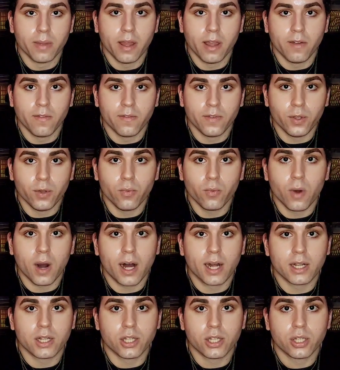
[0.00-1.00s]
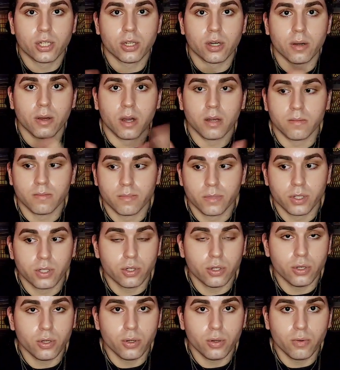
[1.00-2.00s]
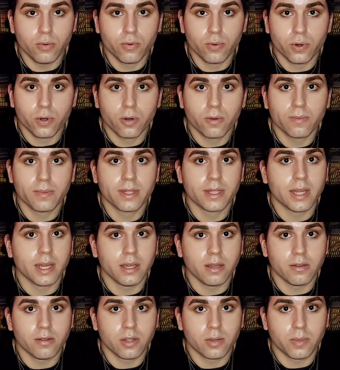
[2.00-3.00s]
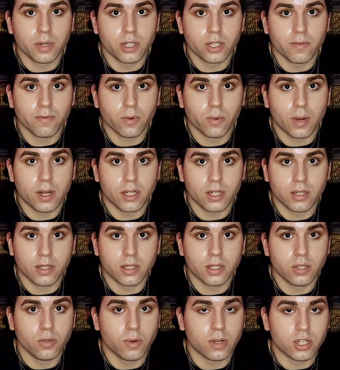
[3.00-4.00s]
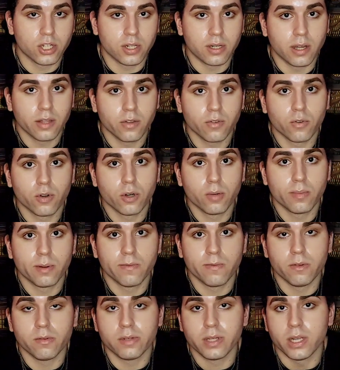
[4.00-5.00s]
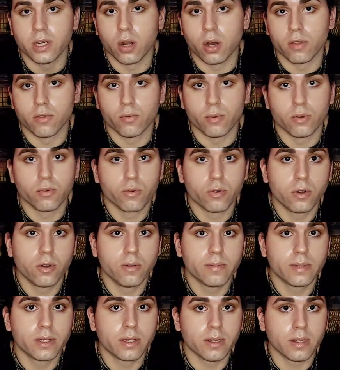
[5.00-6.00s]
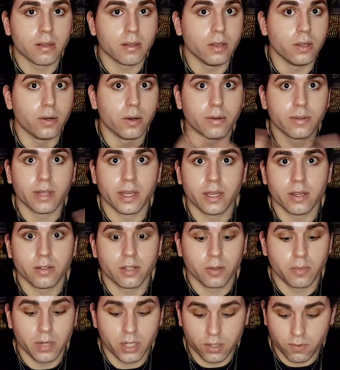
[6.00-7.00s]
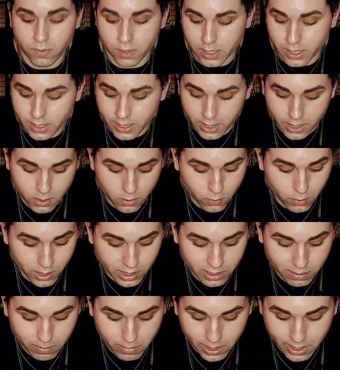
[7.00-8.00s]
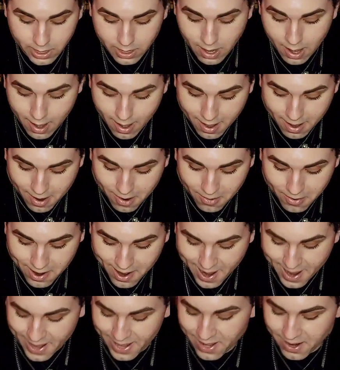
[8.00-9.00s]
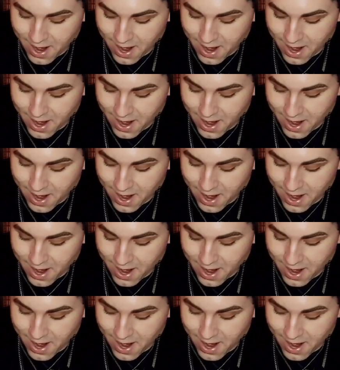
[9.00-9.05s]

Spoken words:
If you watched 2 groups, thank you so much. If you're watching this and you watched another group, if you've seen all 3 groups, thank you so much for sticking with me, okay,